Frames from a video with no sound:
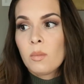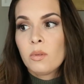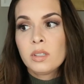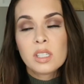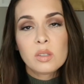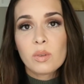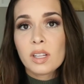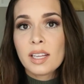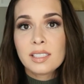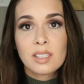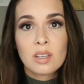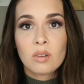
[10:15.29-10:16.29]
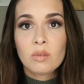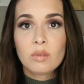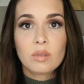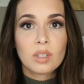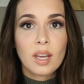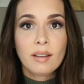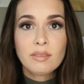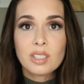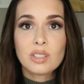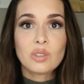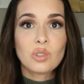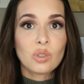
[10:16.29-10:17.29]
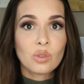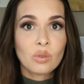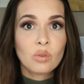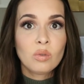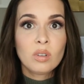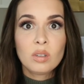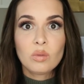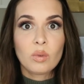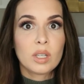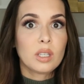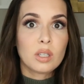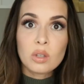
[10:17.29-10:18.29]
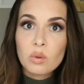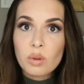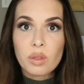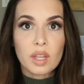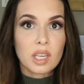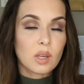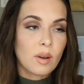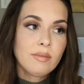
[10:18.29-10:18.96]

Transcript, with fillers: But we just realized, you know, you have to do what you think.